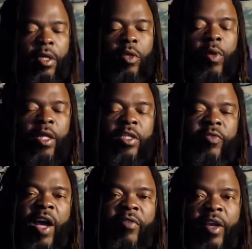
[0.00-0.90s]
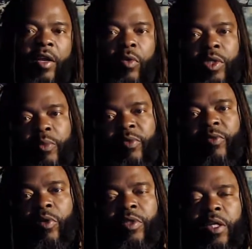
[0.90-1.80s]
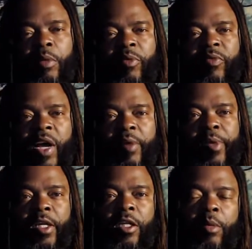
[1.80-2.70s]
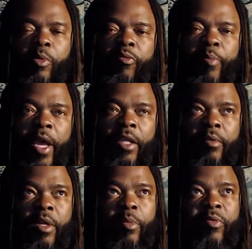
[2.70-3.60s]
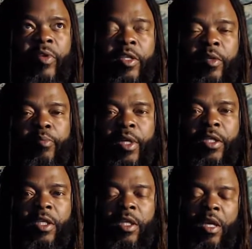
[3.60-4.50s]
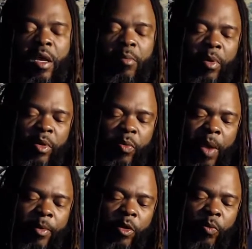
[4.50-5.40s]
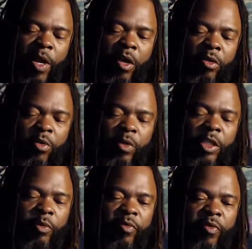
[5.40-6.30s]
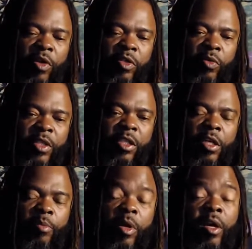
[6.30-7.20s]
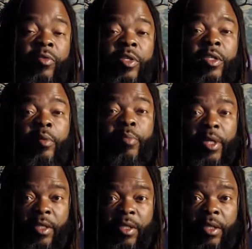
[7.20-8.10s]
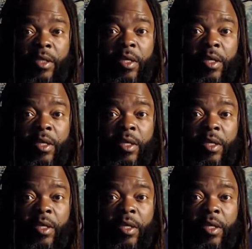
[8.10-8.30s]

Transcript: You got this five of arrows in reverse. That number five being the number of man, the number of instability. But you wrapping it around, you're doing it in reverse. So that's the number of stability.